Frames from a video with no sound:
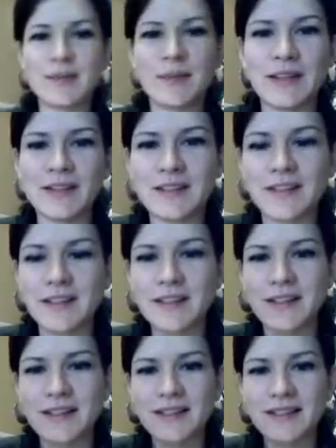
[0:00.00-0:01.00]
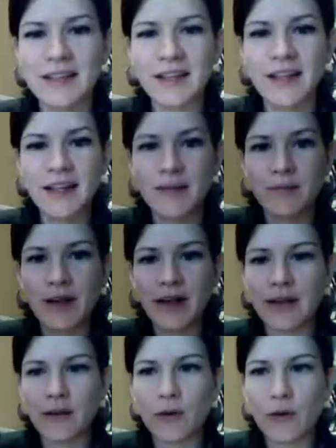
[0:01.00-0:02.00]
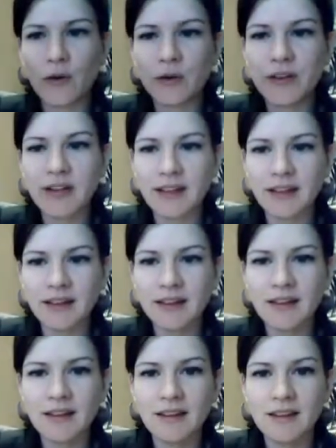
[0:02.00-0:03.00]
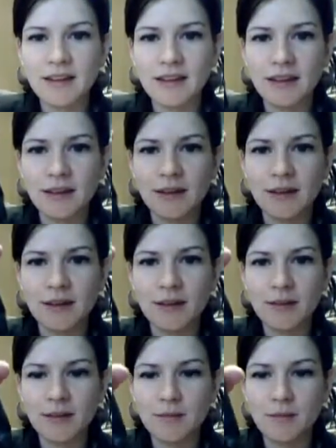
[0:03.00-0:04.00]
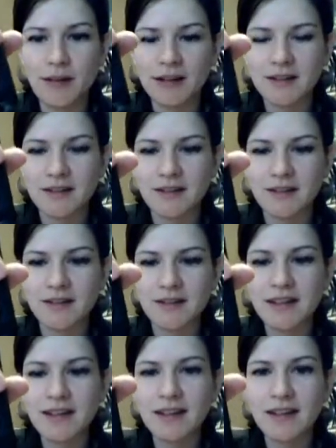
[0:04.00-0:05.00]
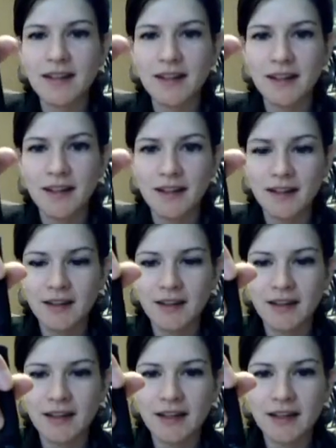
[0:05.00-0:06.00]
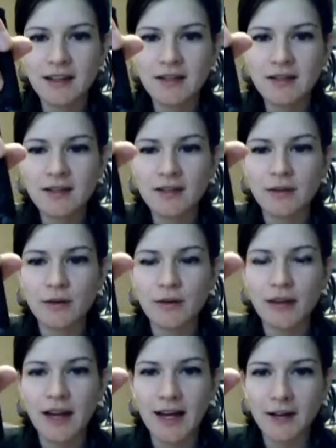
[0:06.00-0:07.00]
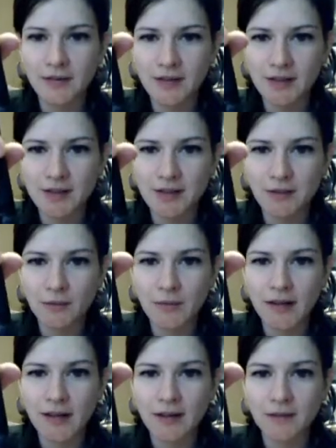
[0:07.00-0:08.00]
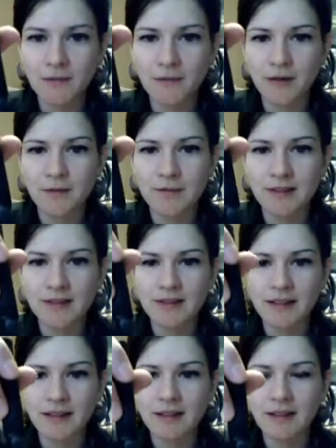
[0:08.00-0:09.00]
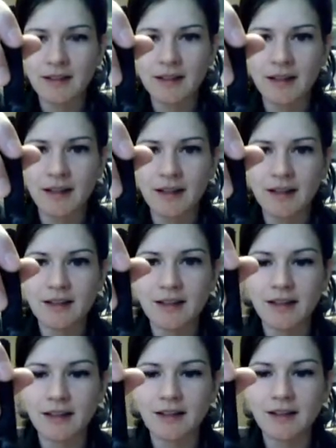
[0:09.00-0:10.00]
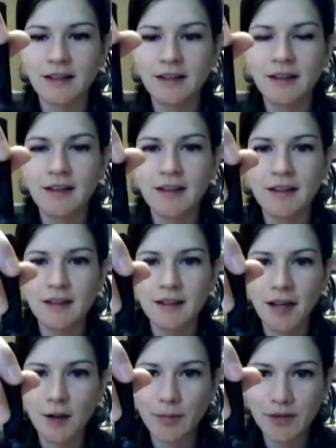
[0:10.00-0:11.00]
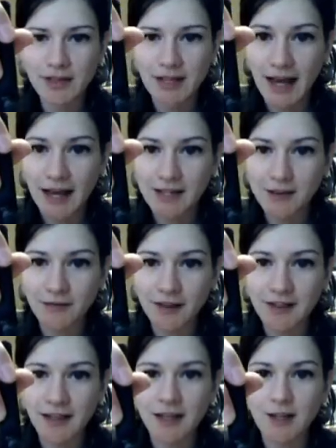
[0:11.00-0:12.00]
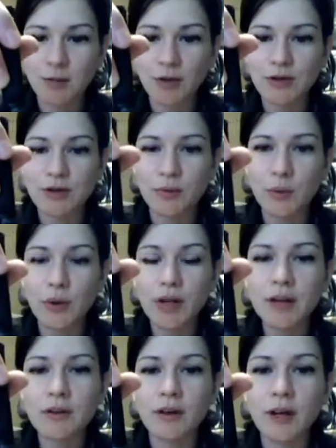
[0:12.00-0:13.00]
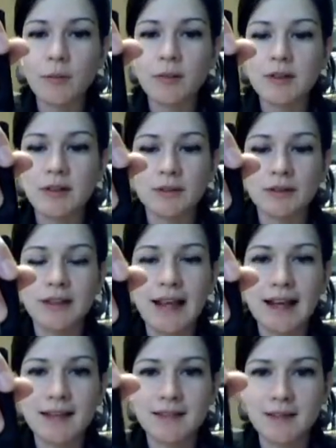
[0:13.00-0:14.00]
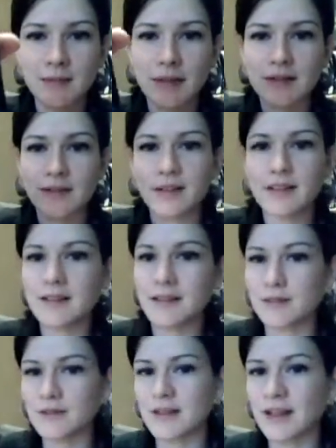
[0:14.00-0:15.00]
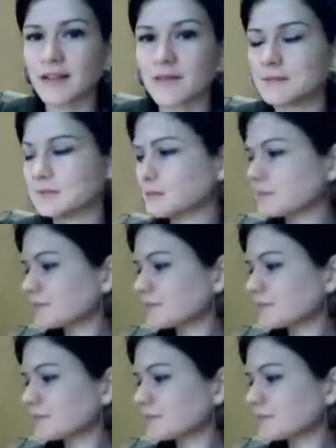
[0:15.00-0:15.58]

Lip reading: is basically just by holding the moxa stick an inch or half an inch away from the skin, and helping to activate the acupuncture point or helping to relax the muscle that it's used on.